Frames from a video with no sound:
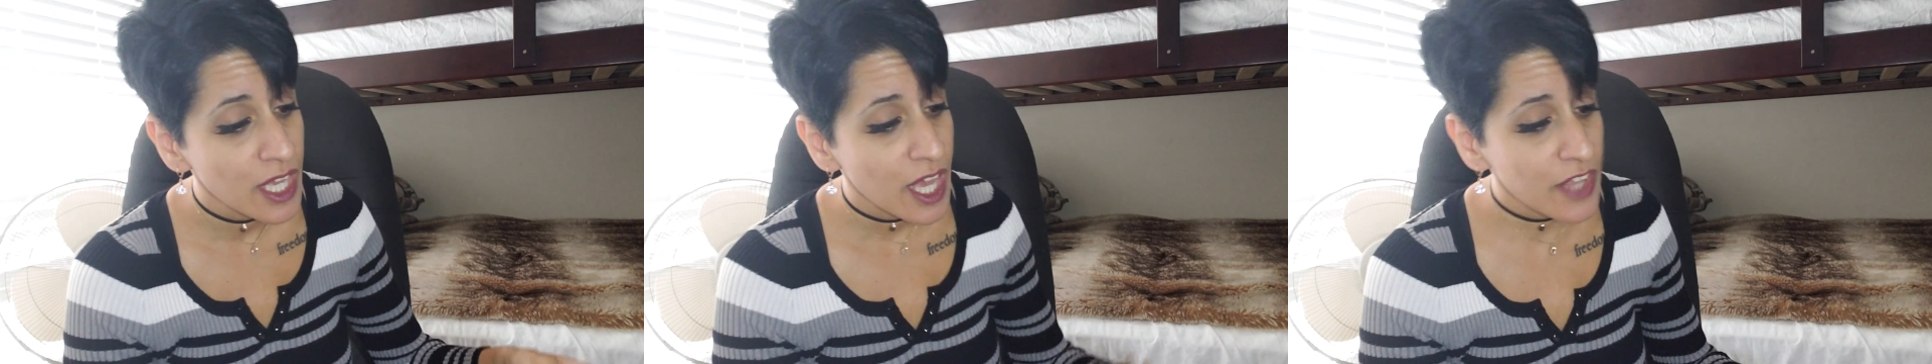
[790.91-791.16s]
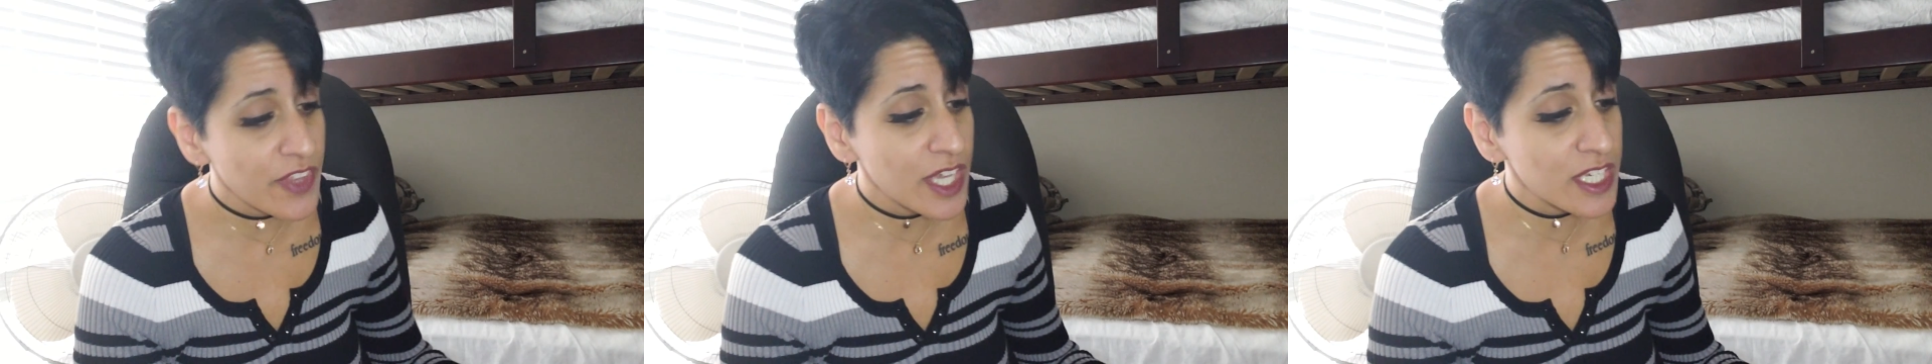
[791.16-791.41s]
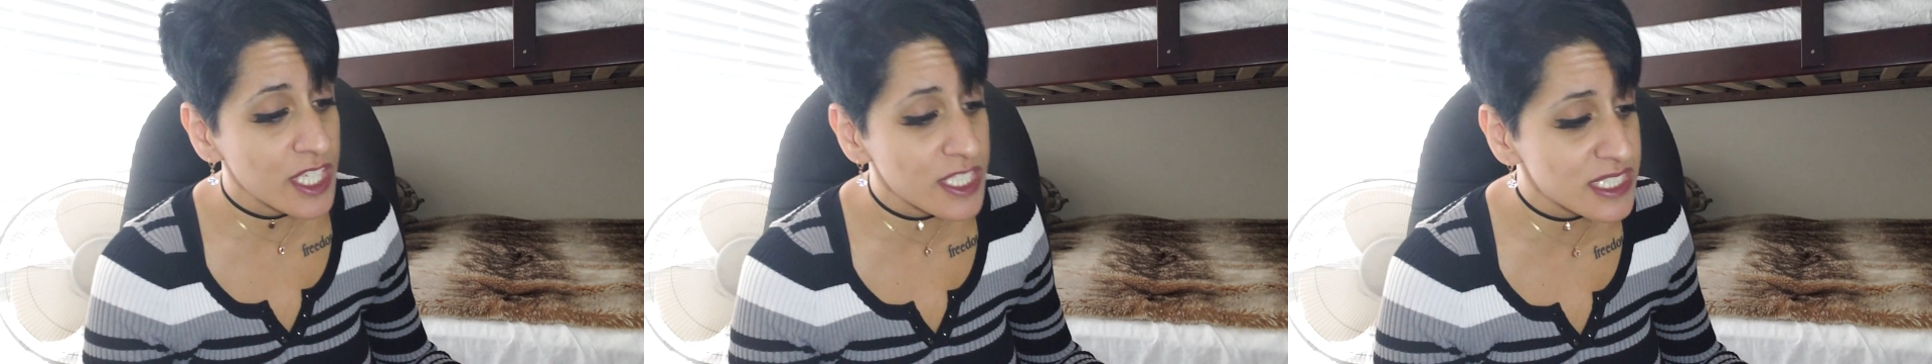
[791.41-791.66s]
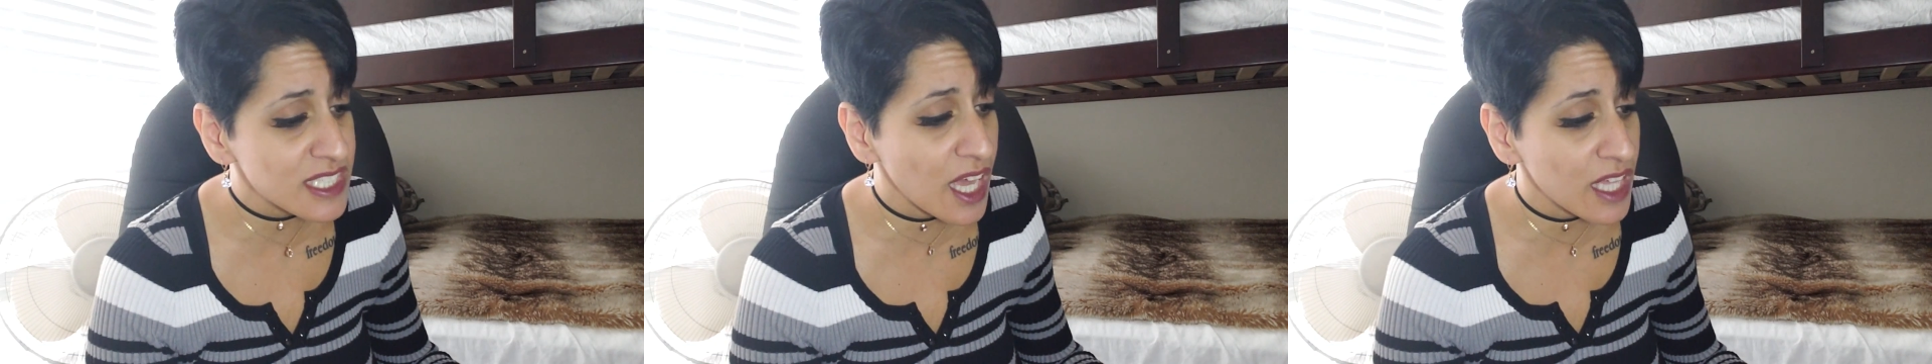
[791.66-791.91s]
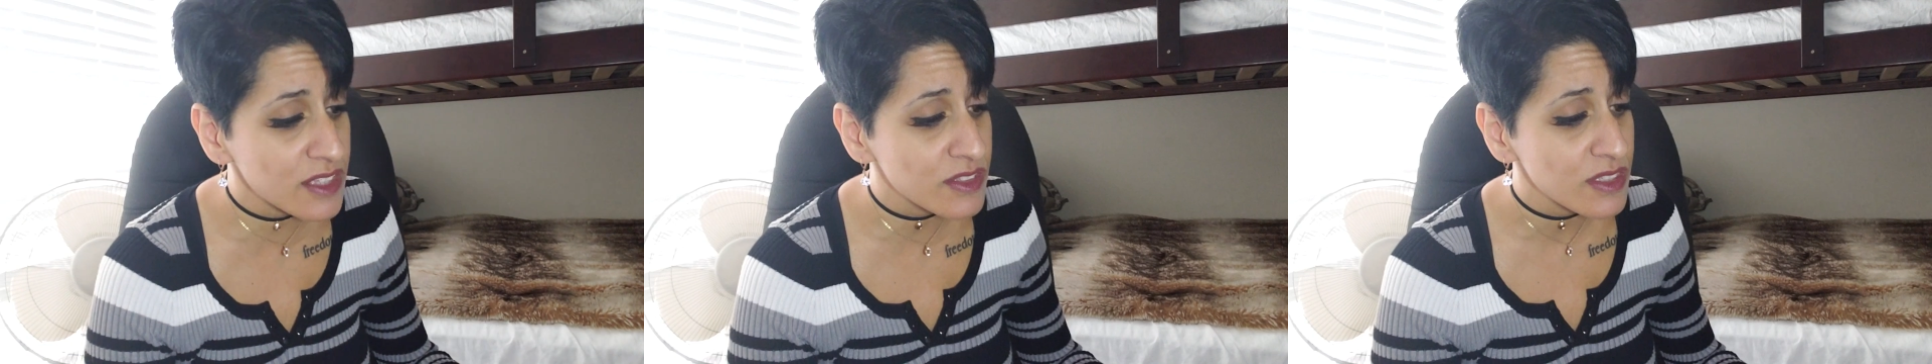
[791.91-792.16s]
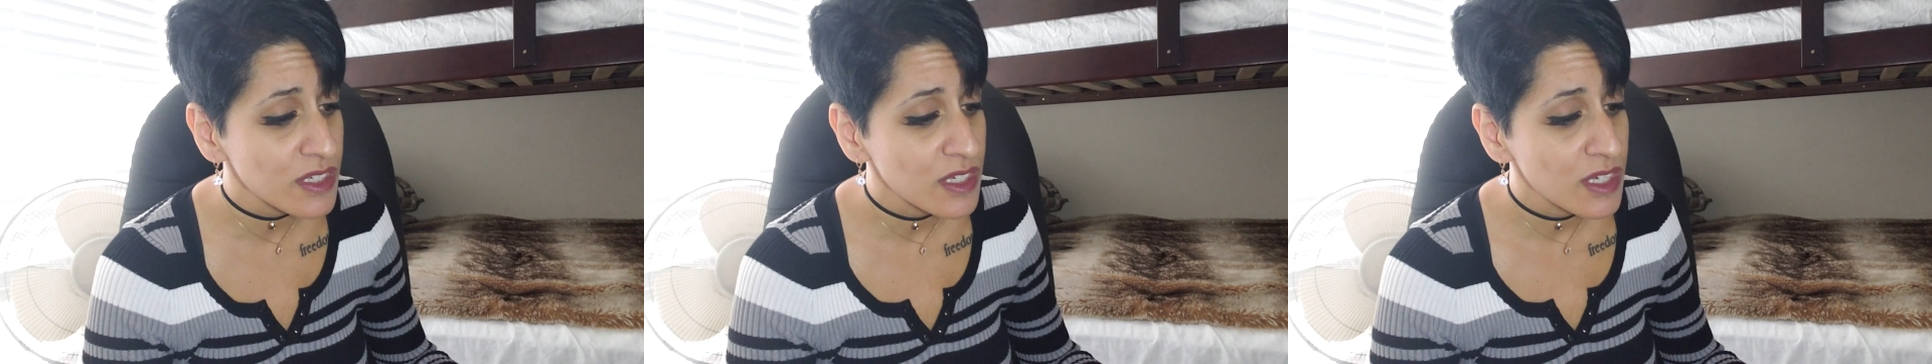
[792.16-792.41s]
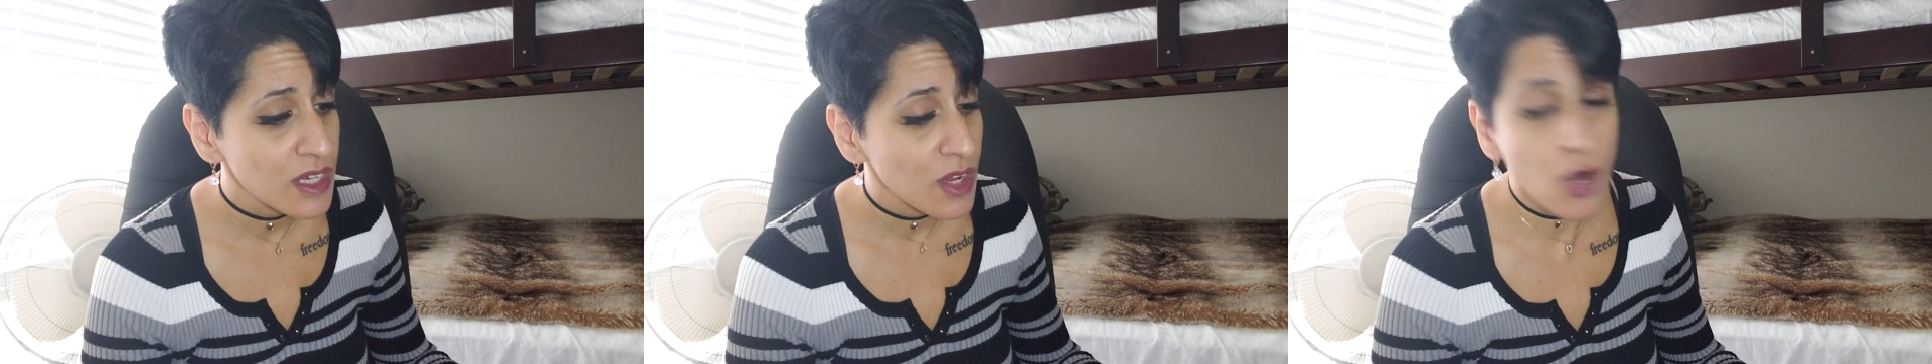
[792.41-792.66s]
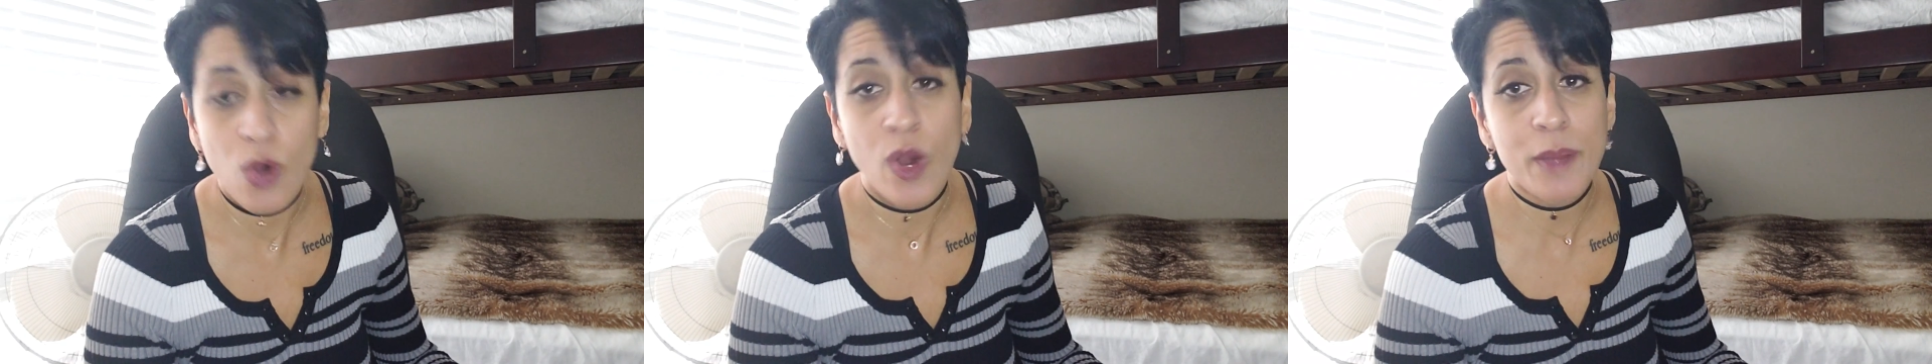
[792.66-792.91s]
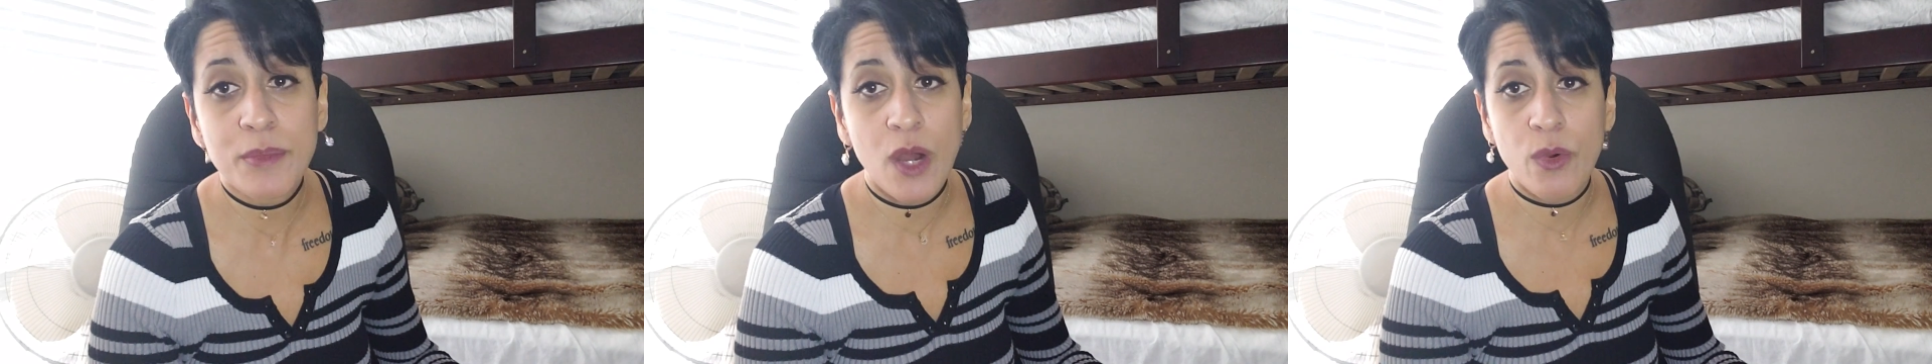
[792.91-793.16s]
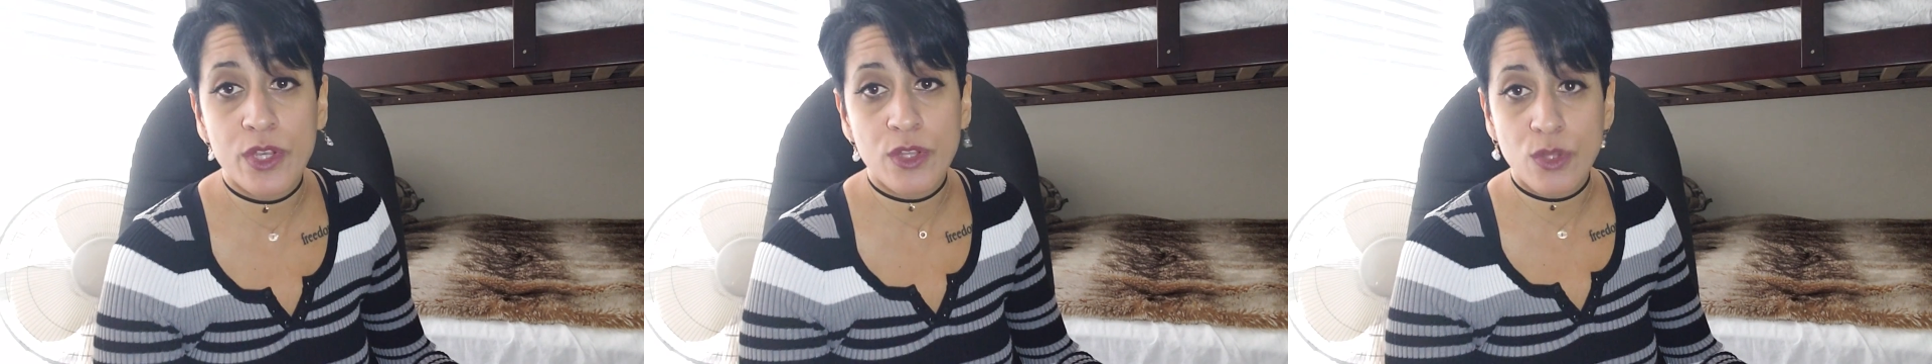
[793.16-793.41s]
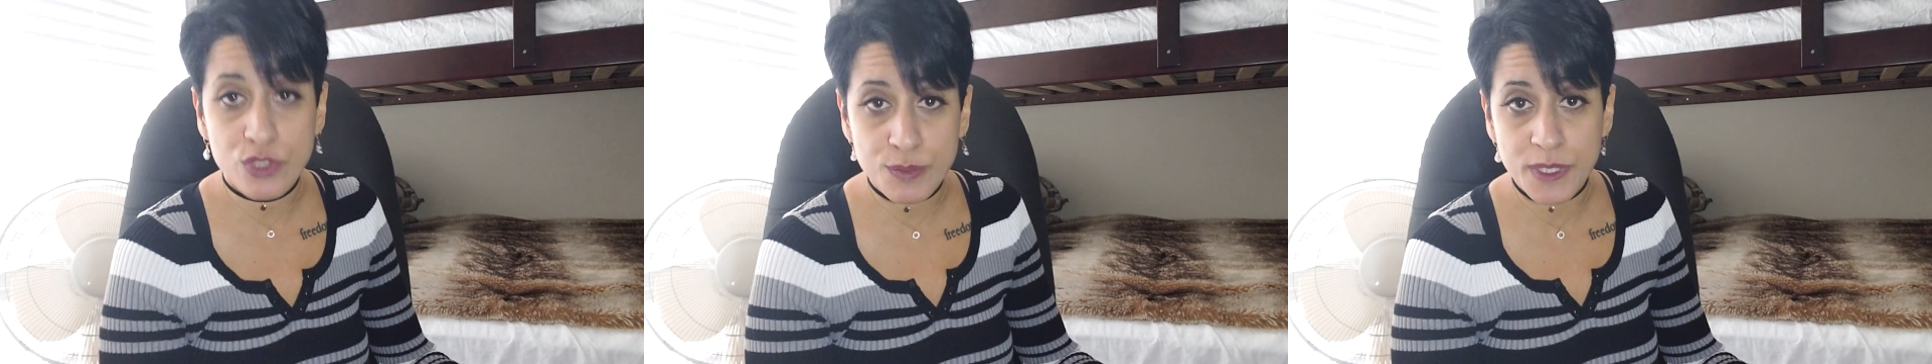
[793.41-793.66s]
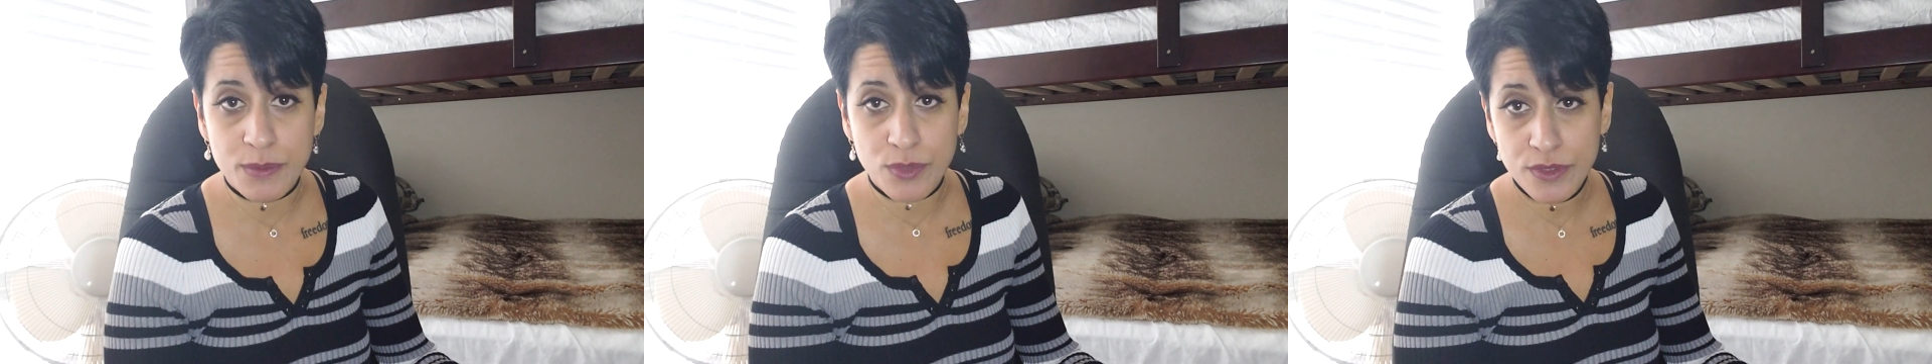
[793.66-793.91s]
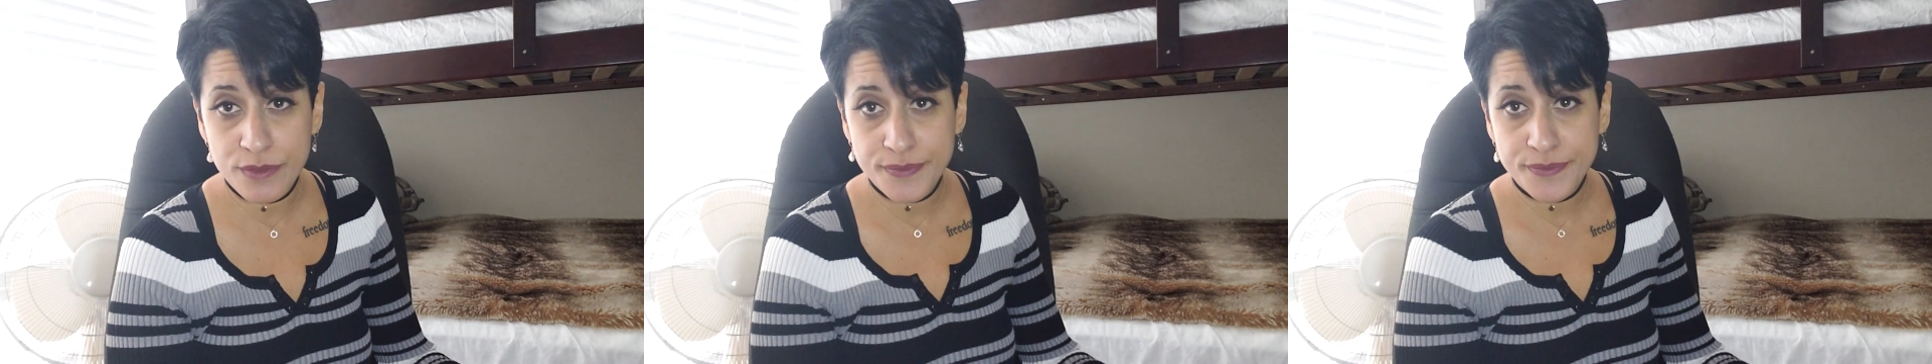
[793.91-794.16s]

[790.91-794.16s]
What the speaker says: And then he said, oh, I'm not one of those people.